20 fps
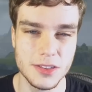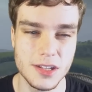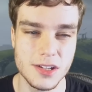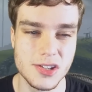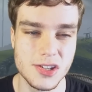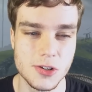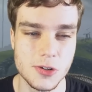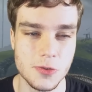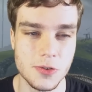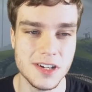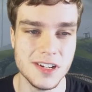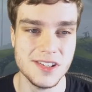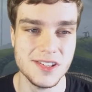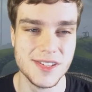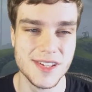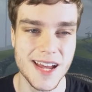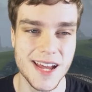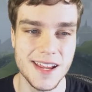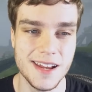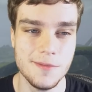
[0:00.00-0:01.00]
this story
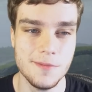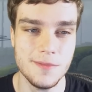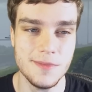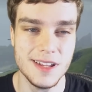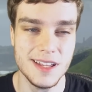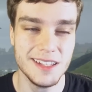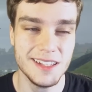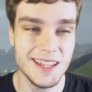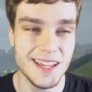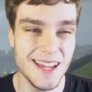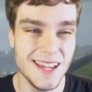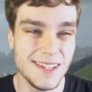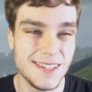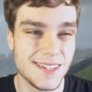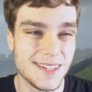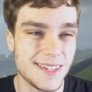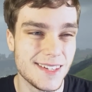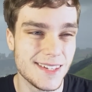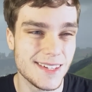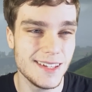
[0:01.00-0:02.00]
is that
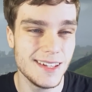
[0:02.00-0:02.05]
it's